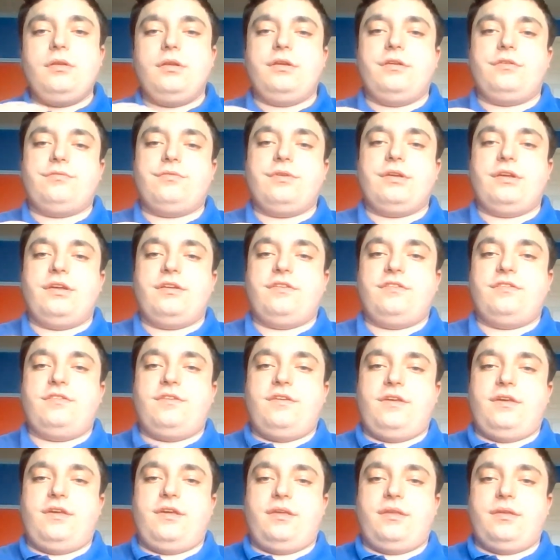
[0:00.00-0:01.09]
That's right, I
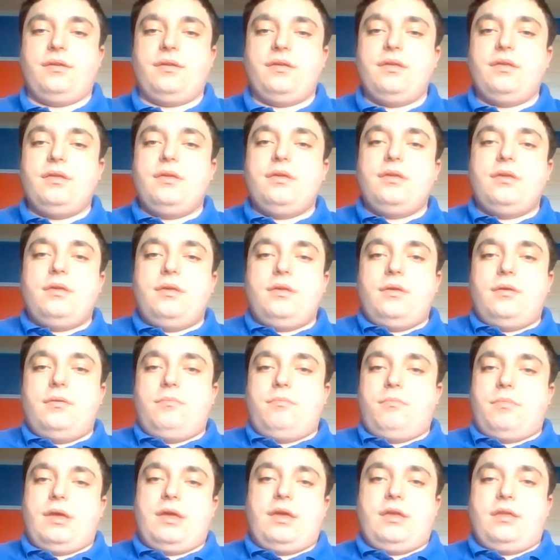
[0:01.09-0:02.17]
said,
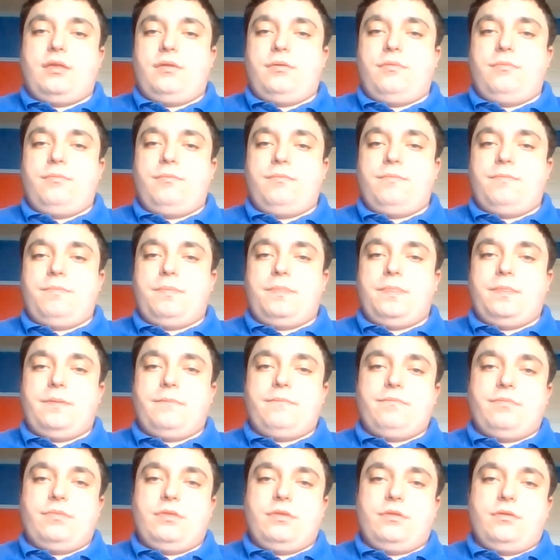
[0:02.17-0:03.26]
Mike
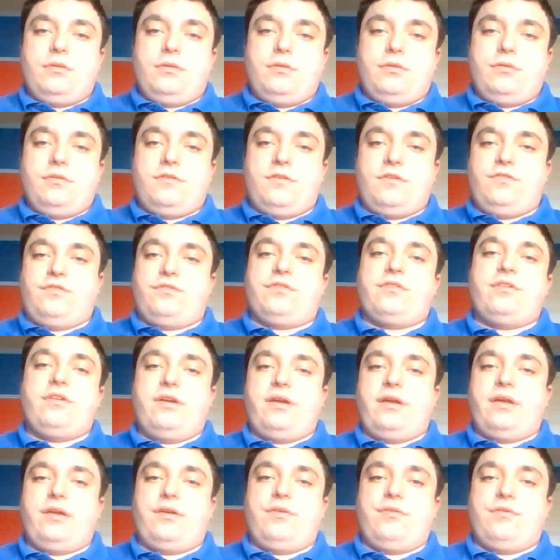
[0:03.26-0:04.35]
tells
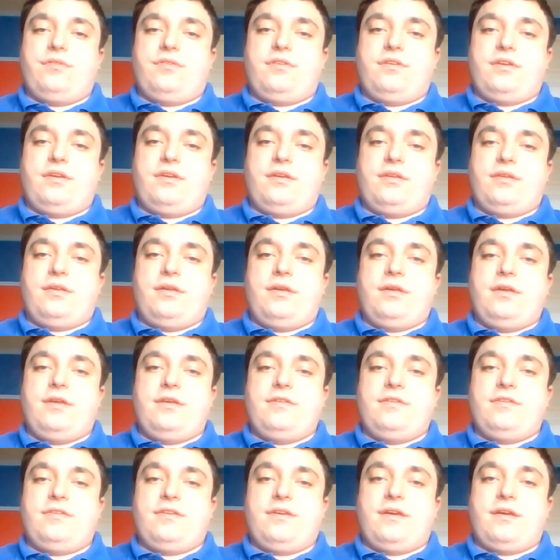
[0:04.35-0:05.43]
Kyle that
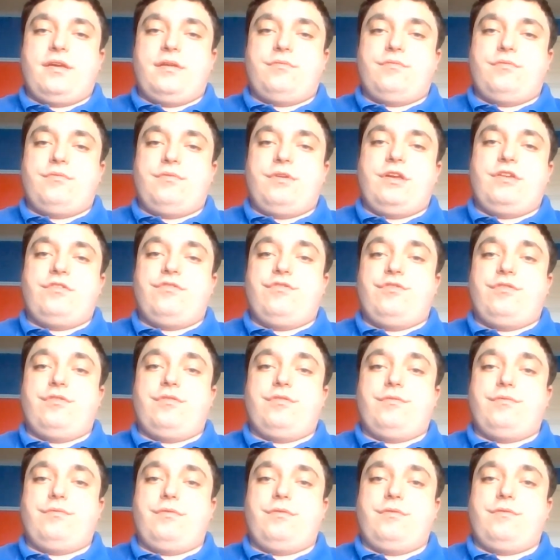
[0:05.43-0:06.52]
he's had
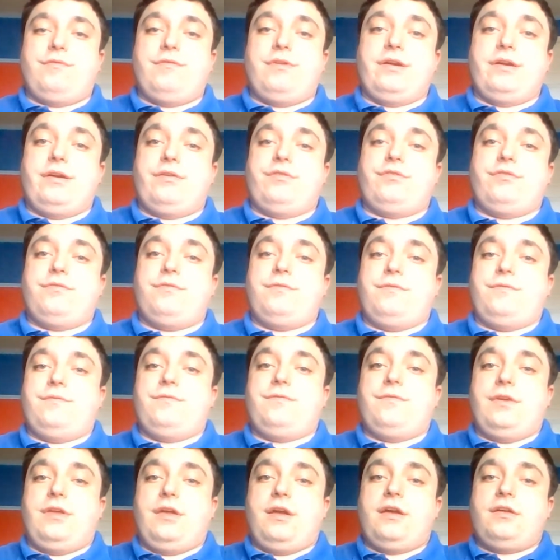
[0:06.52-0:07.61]
relations with Kyle's
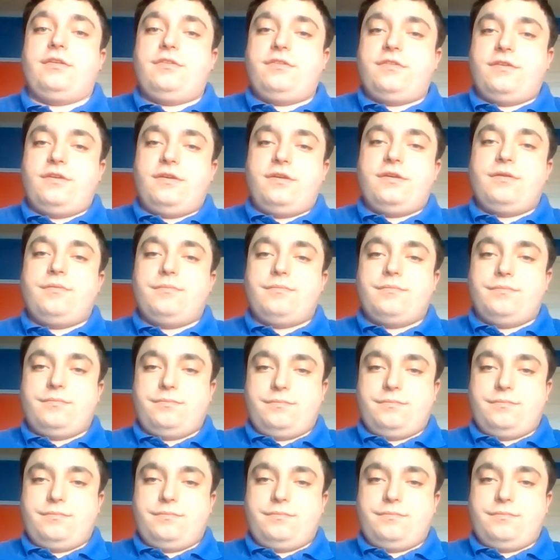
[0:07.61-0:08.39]
fiance